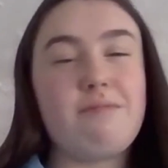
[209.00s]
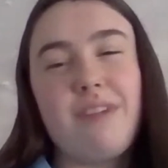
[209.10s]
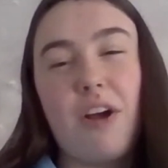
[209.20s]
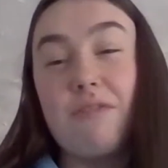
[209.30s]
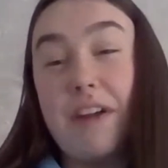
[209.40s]

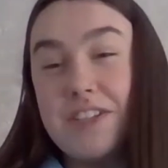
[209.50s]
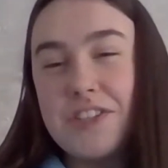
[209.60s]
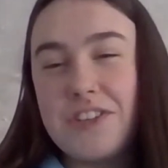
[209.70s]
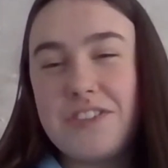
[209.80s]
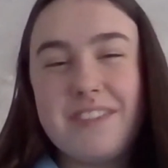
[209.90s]

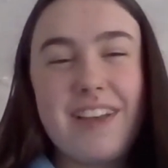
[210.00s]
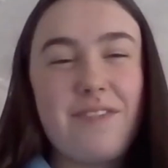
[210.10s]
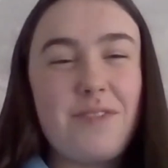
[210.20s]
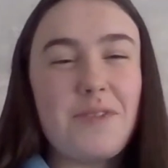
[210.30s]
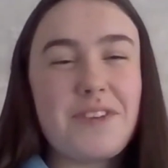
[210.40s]
original, if
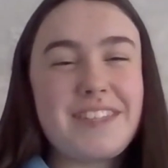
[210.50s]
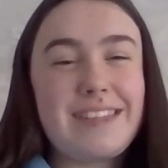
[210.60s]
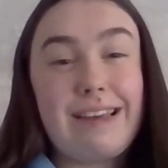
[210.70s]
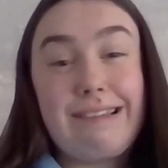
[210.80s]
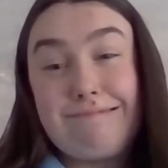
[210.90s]
you want to
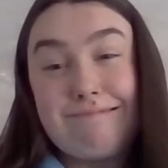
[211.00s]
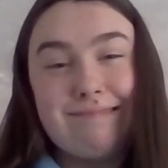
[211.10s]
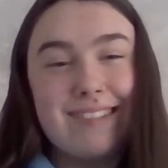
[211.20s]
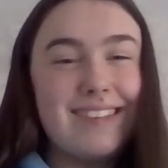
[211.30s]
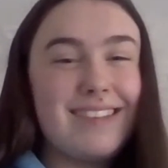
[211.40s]
say.
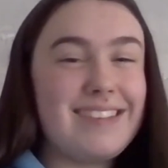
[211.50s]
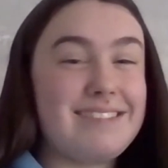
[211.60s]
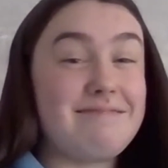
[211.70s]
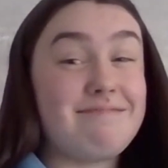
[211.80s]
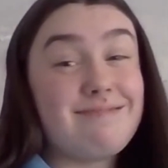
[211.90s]

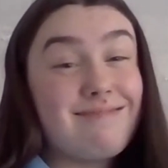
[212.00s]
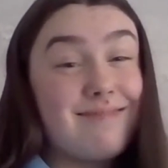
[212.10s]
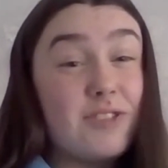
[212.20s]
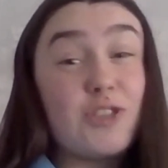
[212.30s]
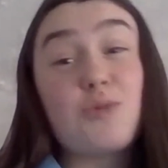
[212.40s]

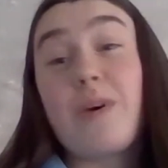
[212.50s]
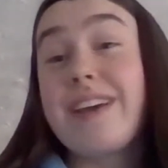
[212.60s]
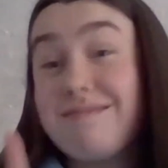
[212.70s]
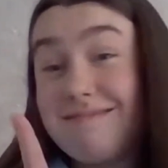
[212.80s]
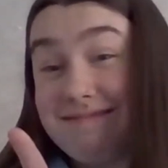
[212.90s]
Just
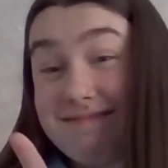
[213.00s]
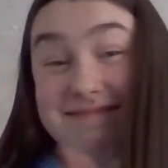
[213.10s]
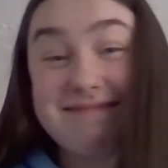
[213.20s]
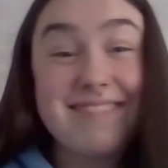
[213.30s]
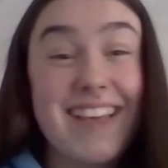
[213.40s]
wait,
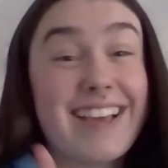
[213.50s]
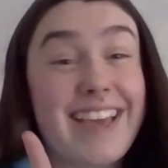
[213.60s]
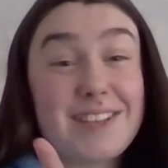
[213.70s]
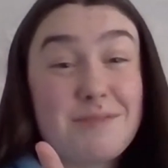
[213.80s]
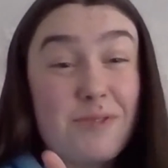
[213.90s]
it
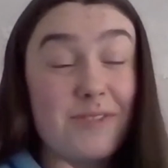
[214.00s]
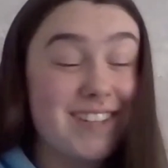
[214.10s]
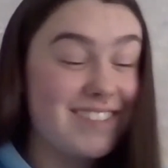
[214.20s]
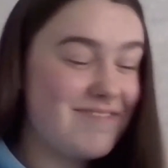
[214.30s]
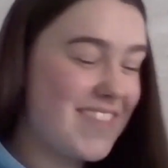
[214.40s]
gets more original.